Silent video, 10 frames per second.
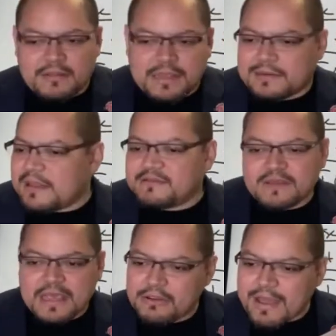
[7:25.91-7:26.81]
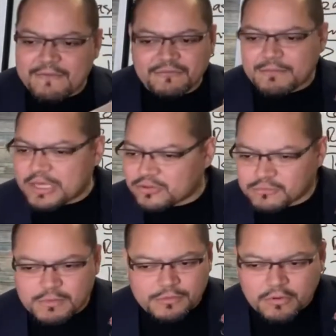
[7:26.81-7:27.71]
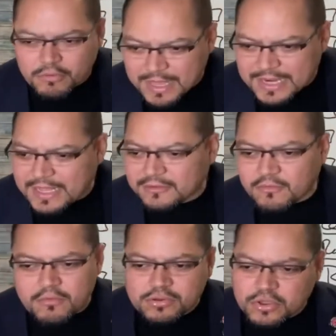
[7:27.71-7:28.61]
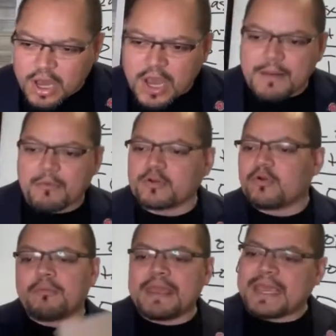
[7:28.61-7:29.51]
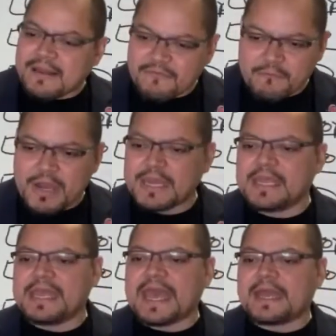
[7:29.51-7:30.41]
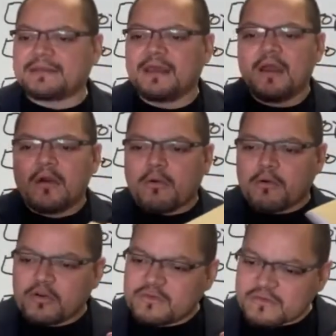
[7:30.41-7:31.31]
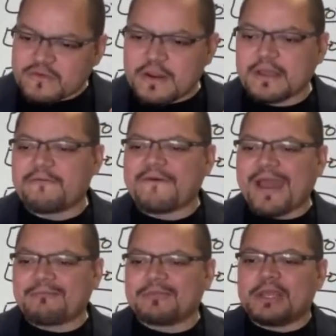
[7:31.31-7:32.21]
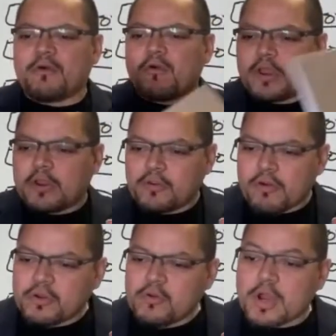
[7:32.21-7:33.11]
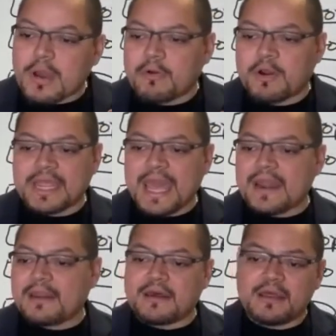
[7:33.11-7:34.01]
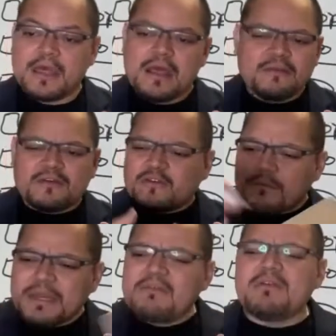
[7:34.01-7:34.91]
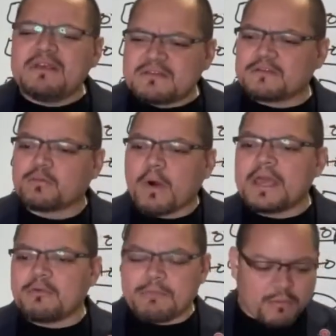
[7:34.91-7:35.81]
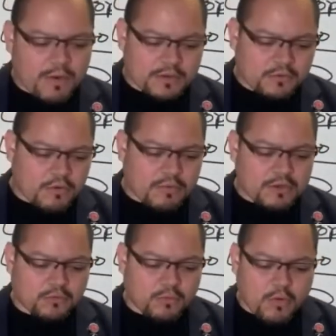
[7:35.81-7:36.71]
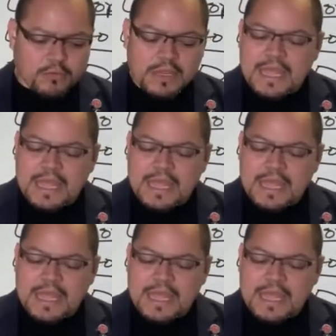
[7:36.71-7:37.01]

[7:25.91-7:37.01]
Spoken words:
let's say you have some issues with your credit or job, or you don't make enough money yet, or you're just starting a family, or you're a newcomer to Canada. There's so many reasons why you may want to do a rent to own.